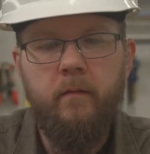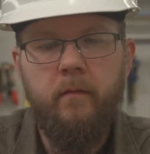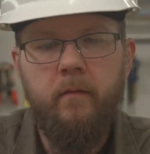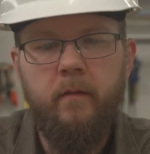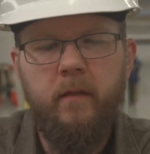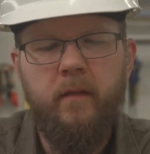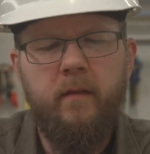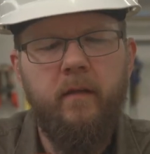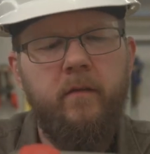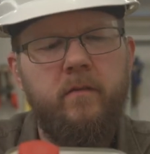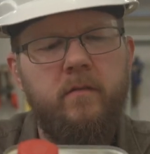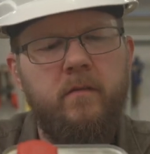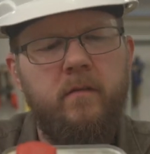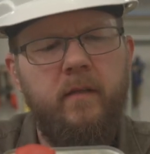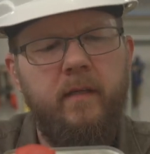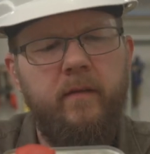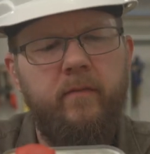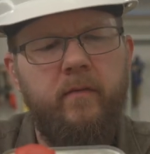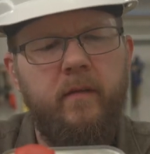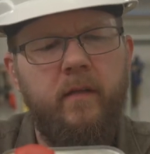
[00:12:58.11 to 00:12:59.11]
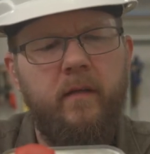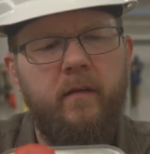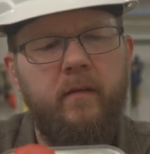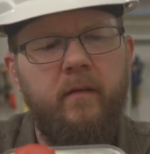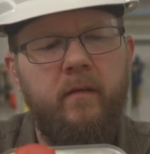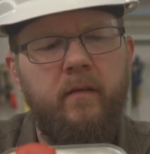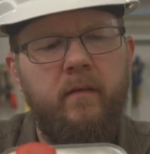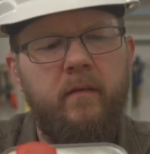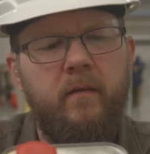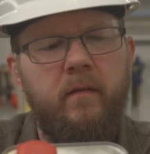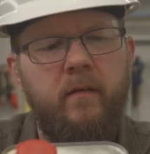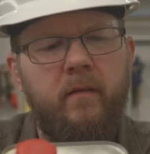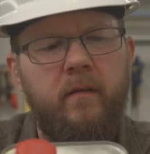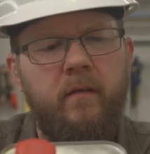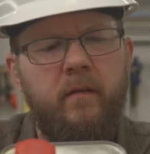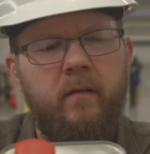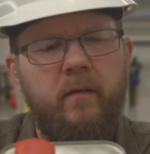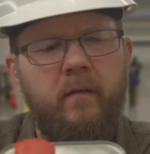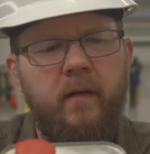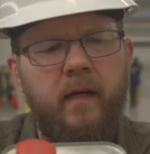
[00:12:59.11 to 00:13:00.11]
I think you just leave it then.
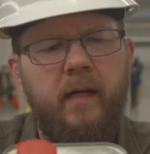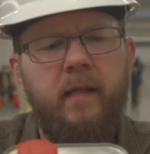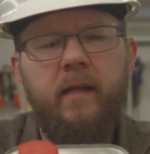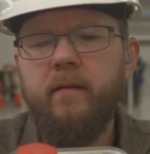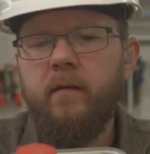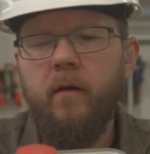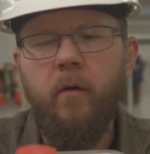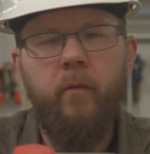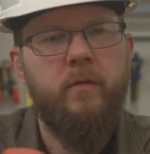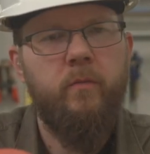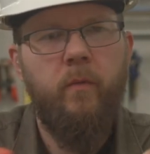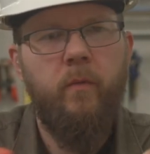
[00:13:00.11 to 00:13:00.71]
I like to always